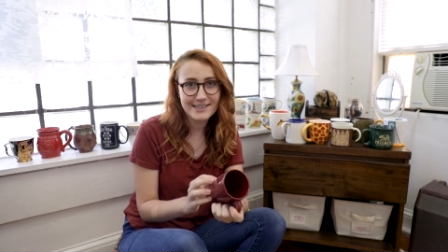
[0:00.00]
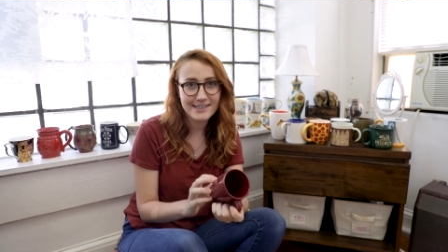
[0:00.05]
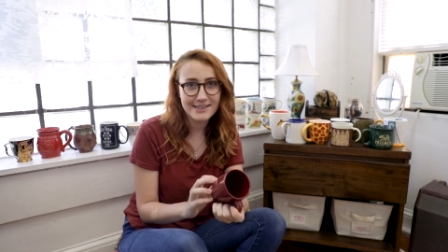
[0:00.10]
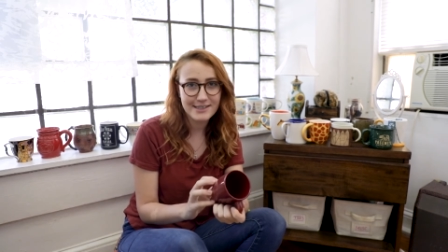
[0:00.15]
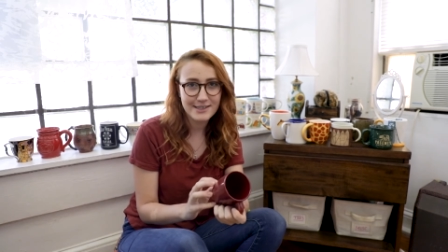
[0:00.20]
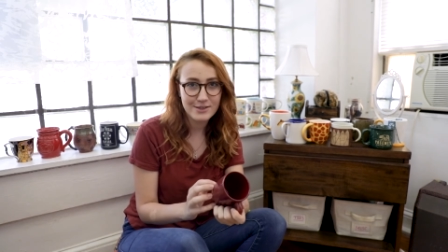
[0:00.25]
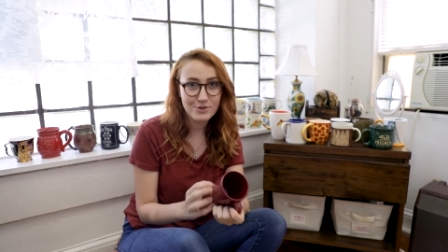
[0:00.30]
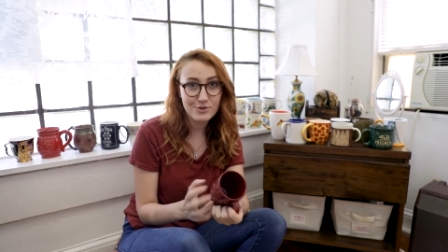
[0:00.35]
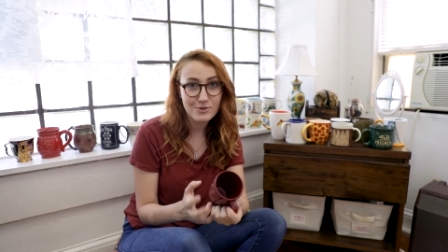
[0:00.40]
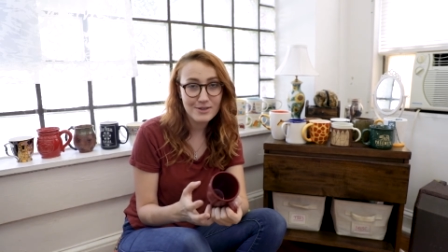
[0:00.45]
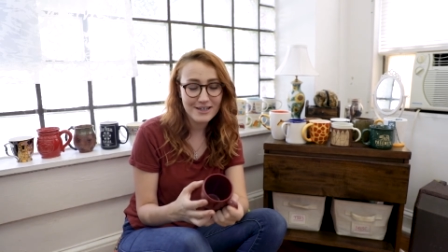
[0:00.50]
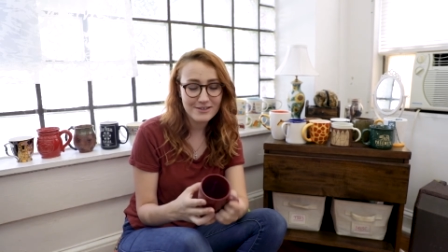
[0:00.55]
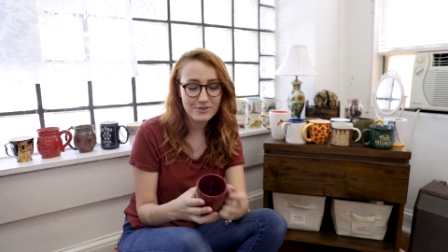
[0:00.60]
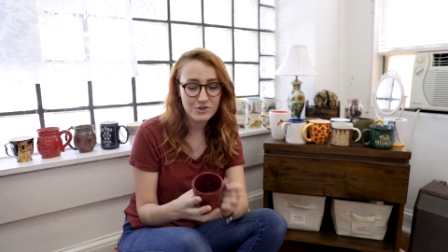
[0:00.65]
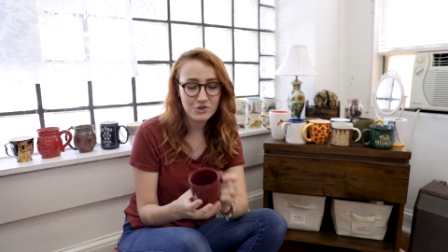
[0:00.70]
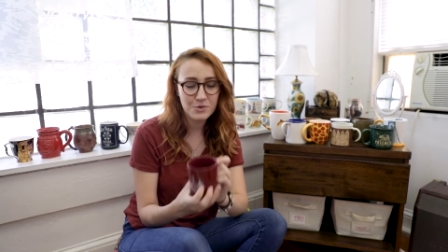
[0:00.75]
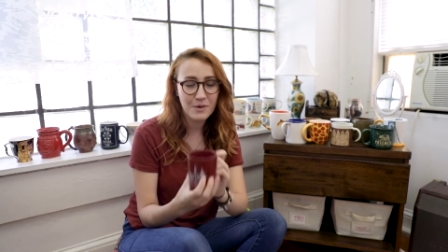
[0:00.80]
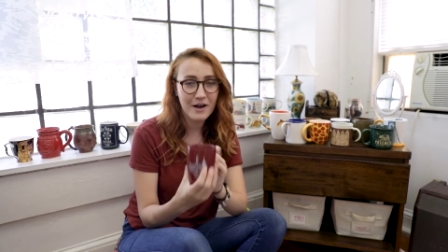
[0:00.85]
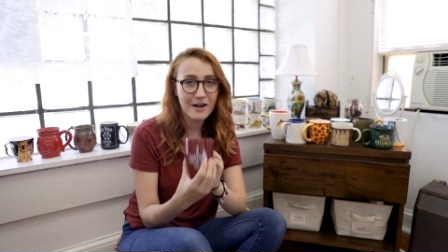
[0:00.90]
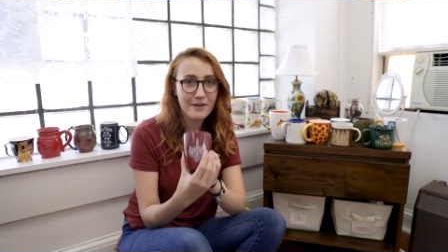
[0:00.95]
that it's the
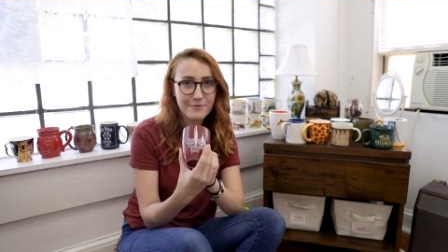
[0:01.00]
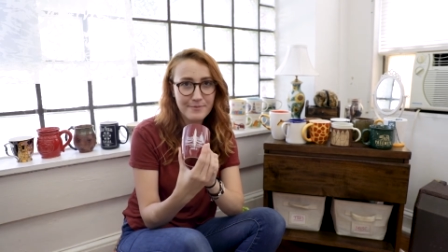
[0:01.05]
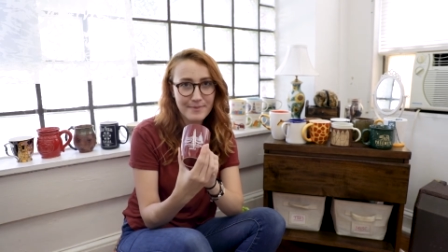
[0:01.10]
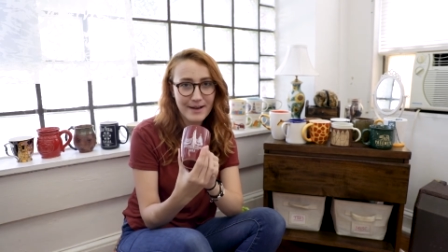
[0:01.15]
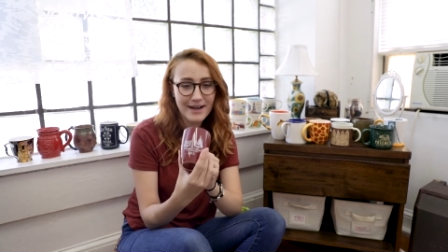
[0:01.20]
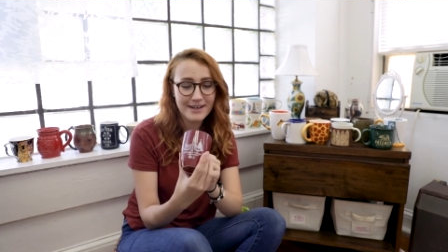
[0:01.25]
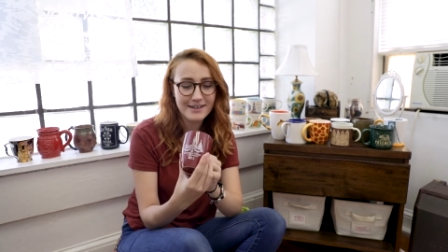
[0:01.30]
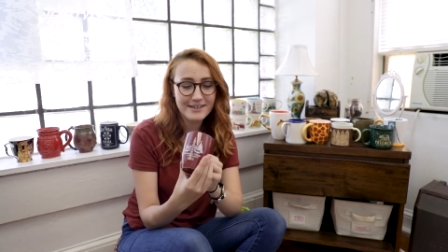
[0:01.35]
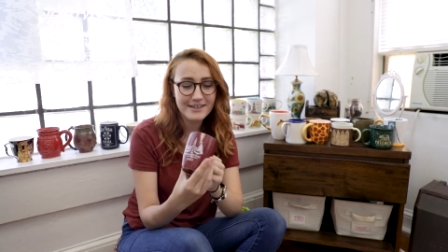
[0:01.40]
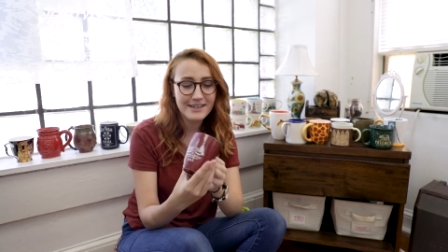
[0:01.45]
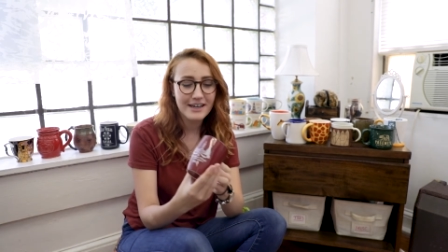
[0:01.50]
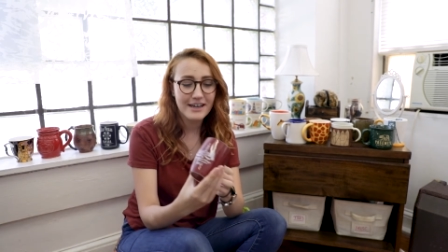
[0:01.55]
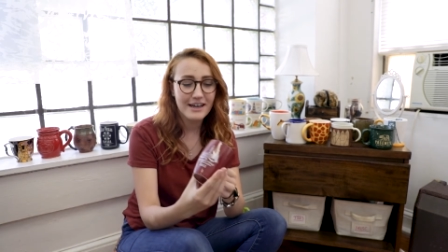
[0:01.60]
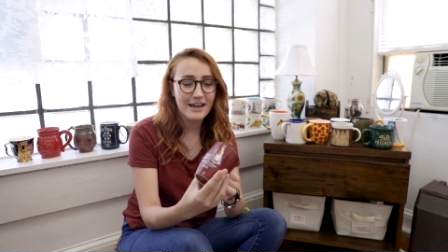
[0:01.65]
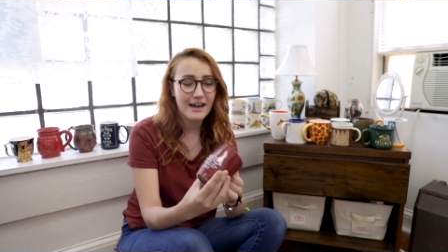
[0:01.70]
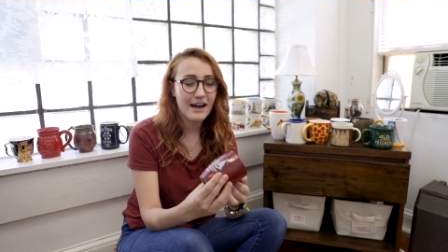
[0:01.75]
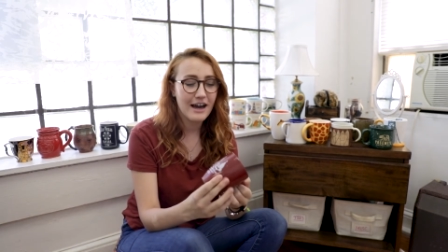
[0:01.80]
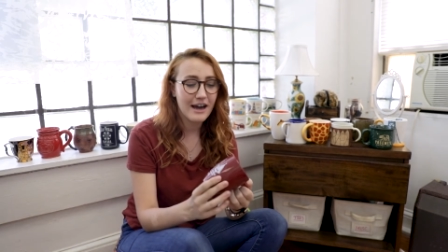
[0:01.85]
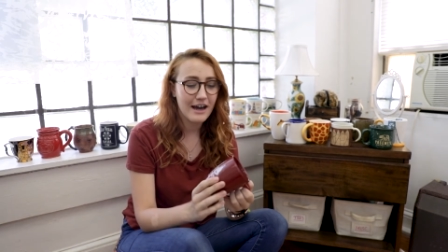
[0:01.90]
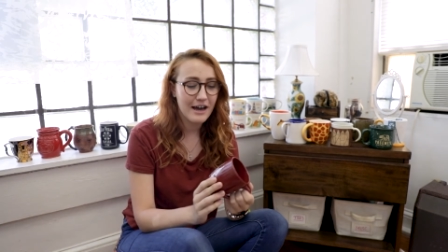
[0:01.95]
2012 mug,
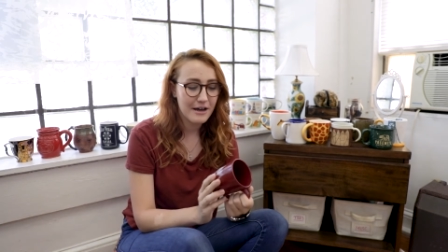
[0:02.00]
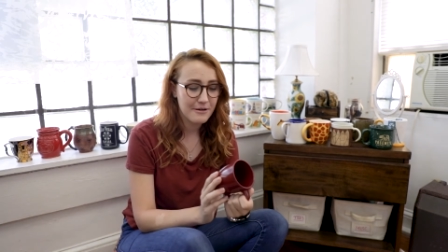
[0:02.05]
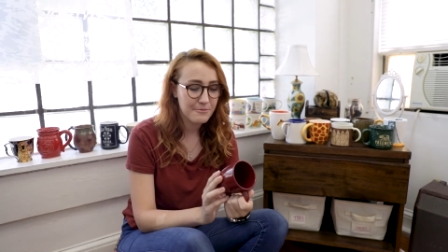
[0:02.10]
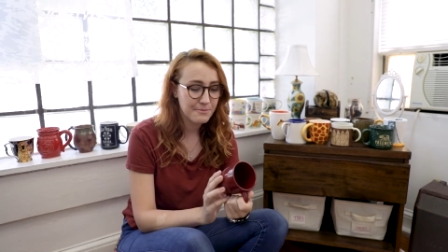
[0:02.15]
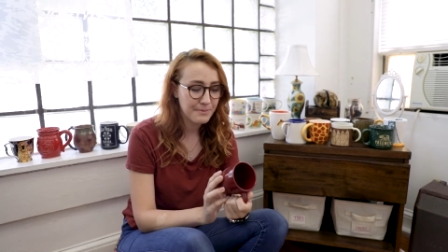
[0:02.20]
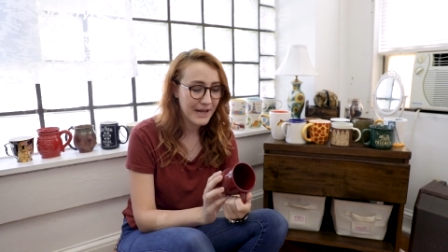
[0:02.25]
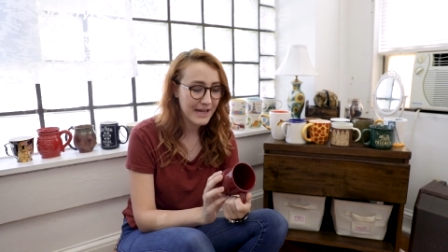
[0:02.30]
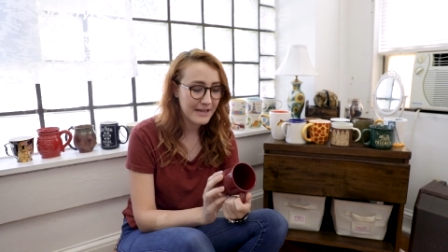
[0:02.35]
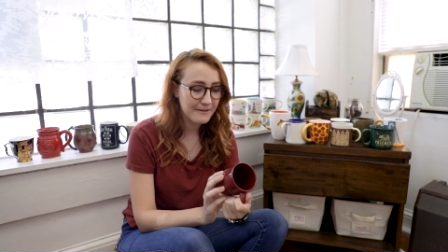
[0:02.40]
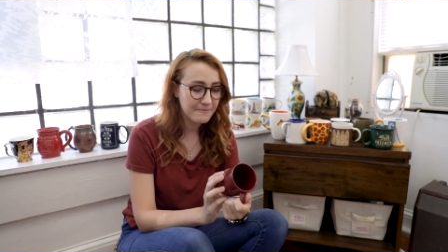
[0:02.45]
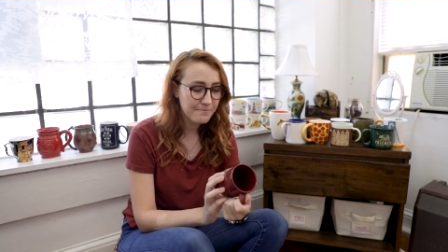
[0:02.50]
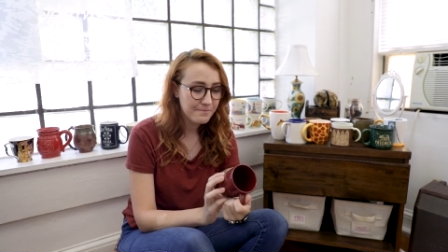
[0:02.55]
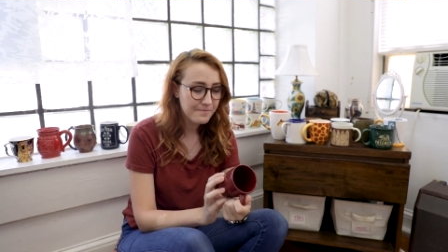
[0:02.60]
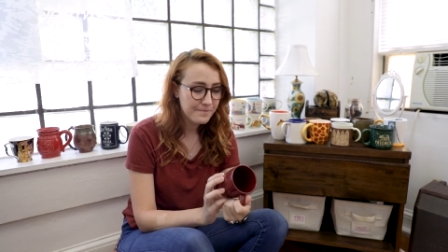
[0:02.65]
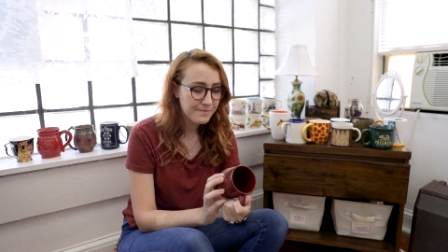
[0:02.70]
but